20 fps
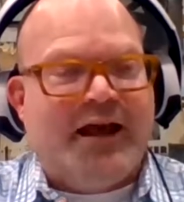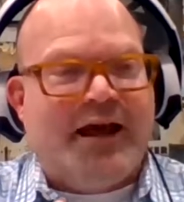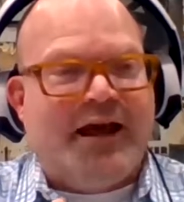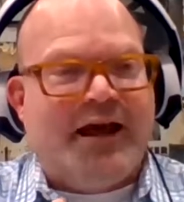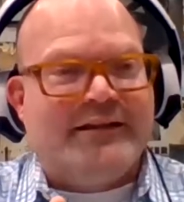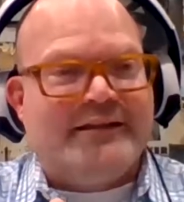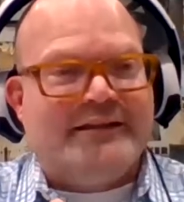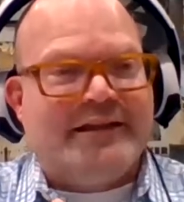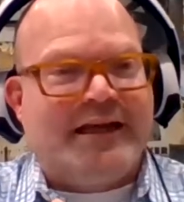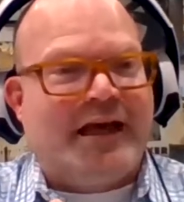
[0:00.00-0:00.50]

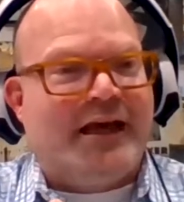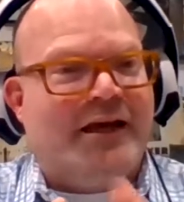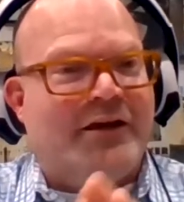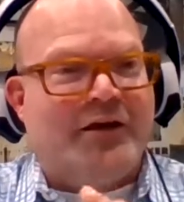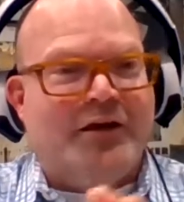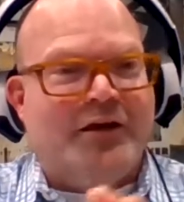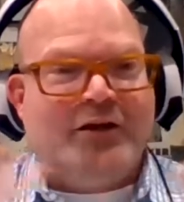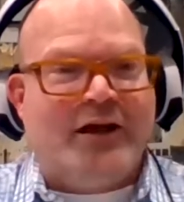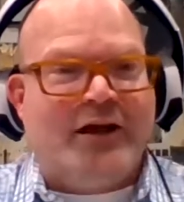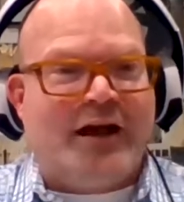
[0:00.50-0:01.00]
and saying,
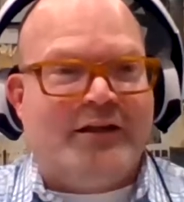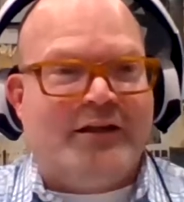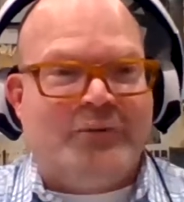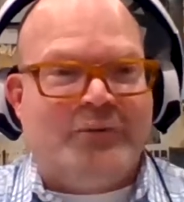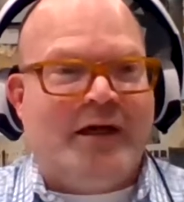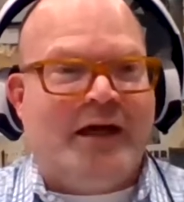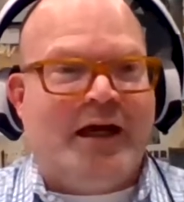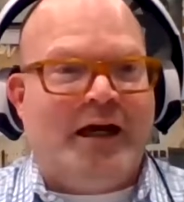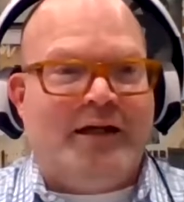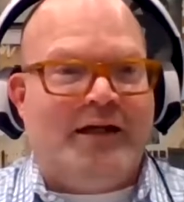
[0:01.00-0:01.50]
you guys,
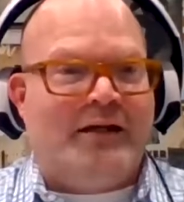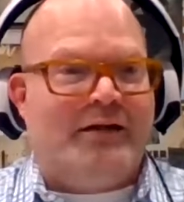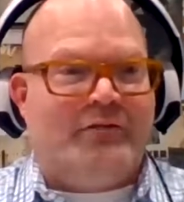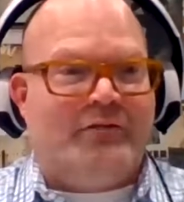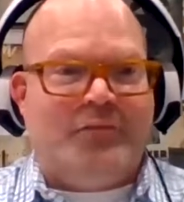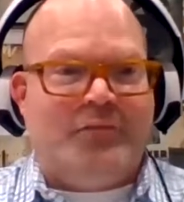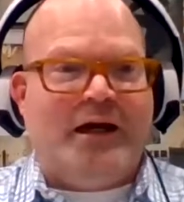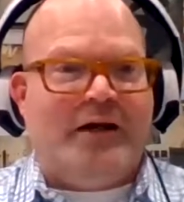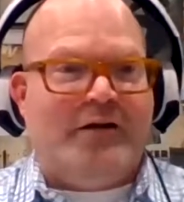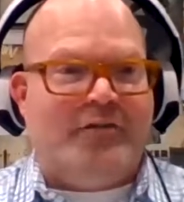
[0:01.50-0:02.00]
we
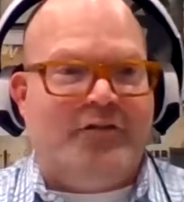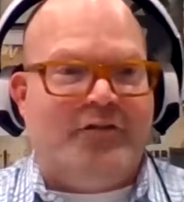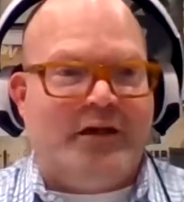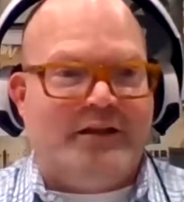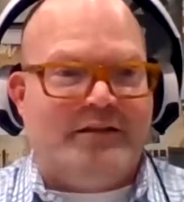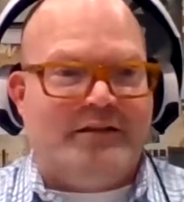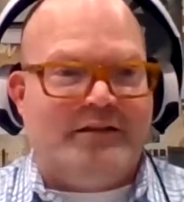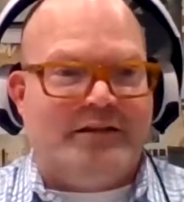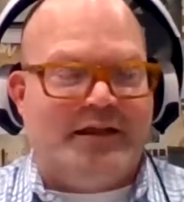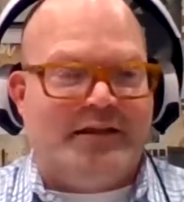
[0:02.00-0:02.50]
gotta
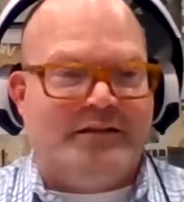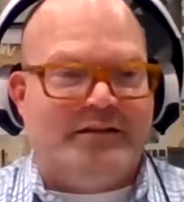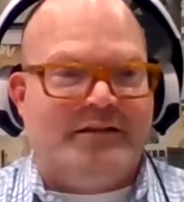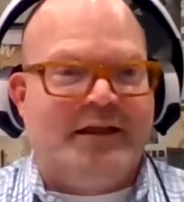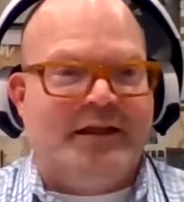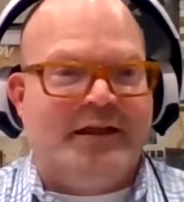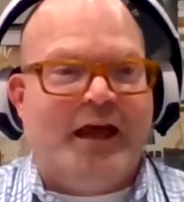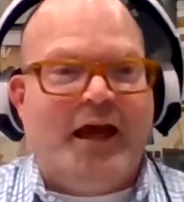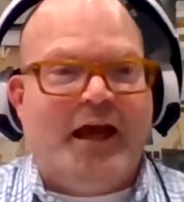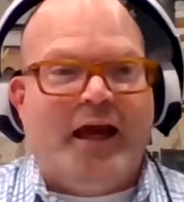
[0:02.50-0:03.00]
fix this.
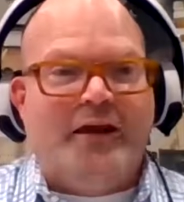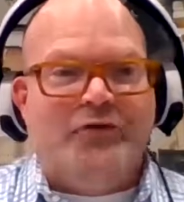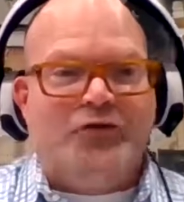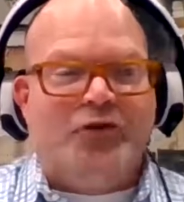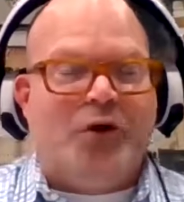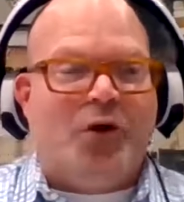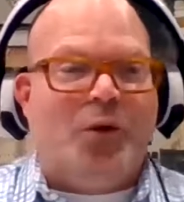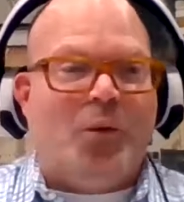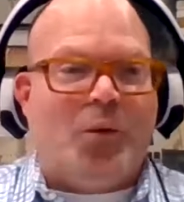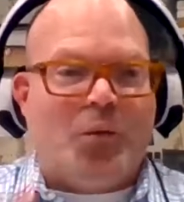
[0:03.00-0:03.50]
And
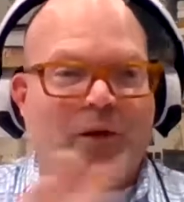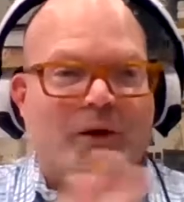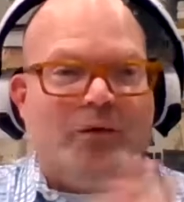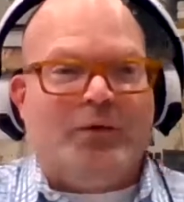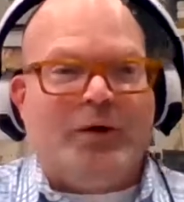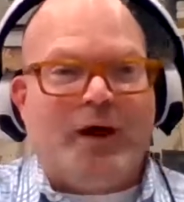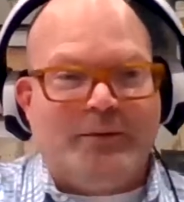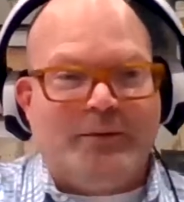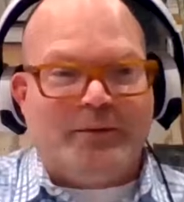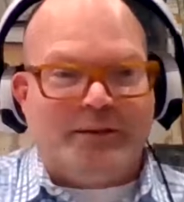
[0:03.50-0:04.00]
so we
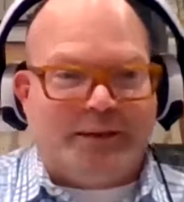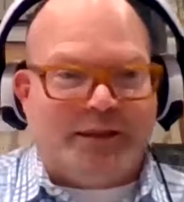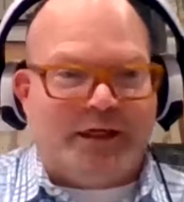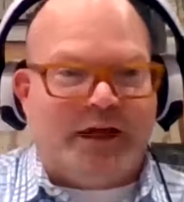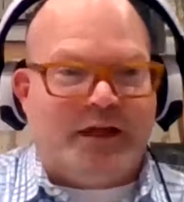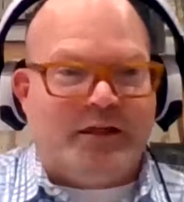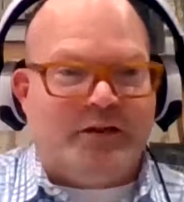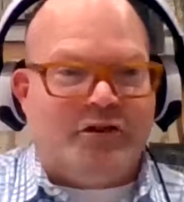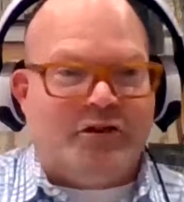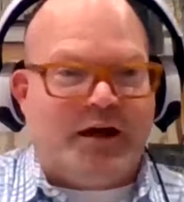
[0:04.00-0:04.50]
were to
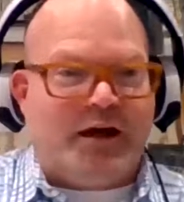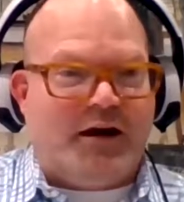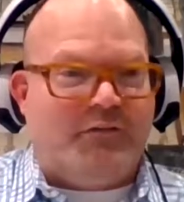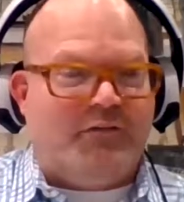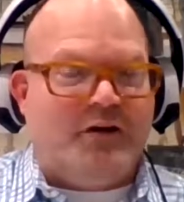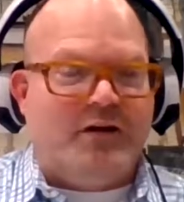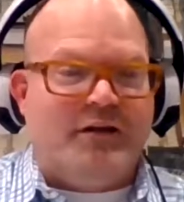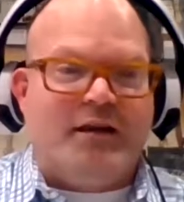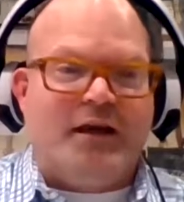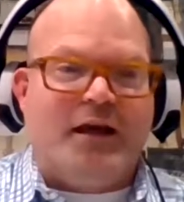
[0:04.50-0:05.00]
catch
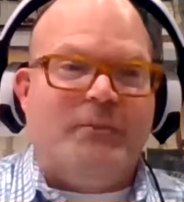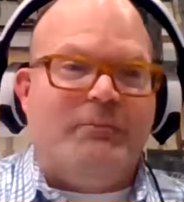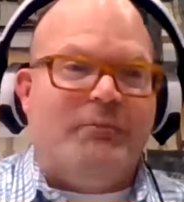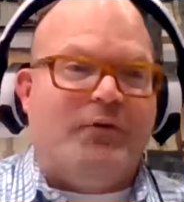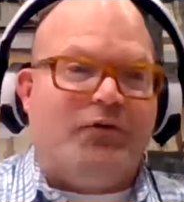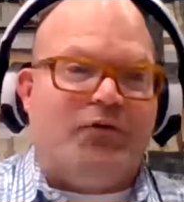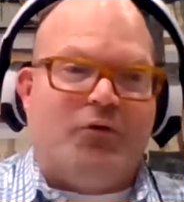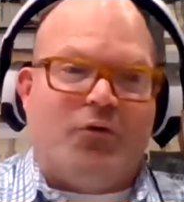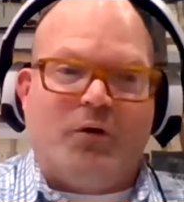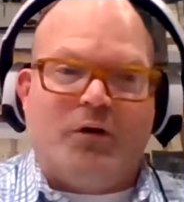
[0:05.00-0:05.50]
everything
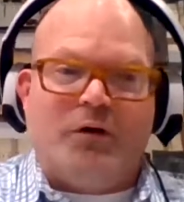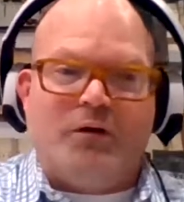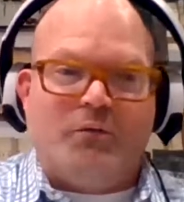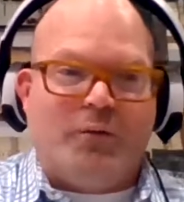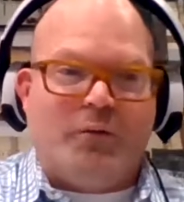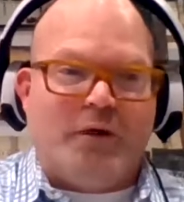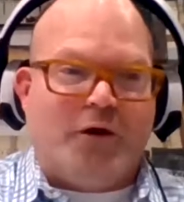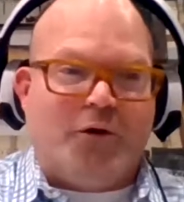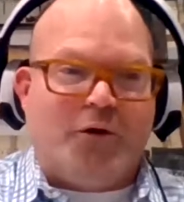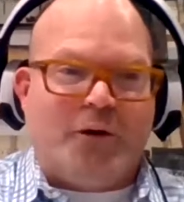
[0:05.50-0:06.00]
before
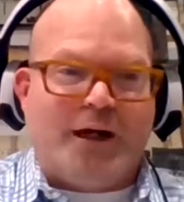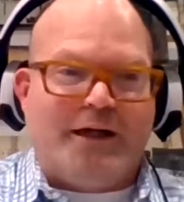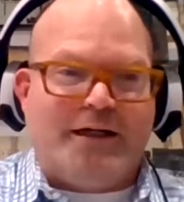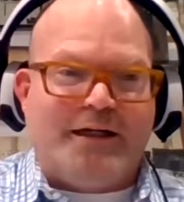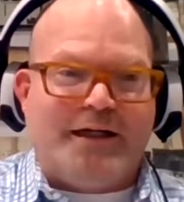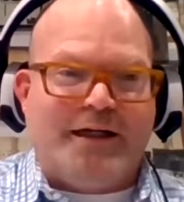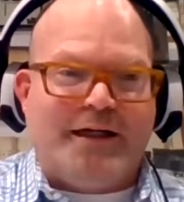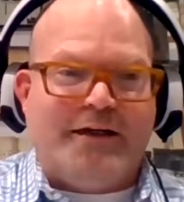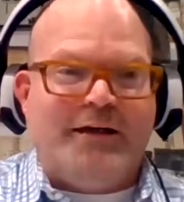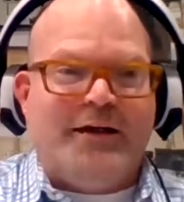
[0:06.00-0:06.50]
we
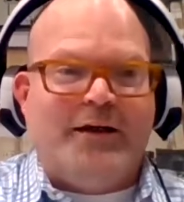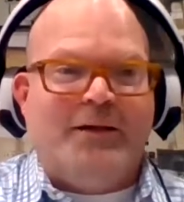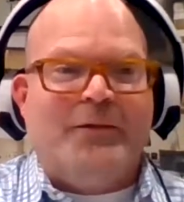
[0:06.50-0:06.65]
created it.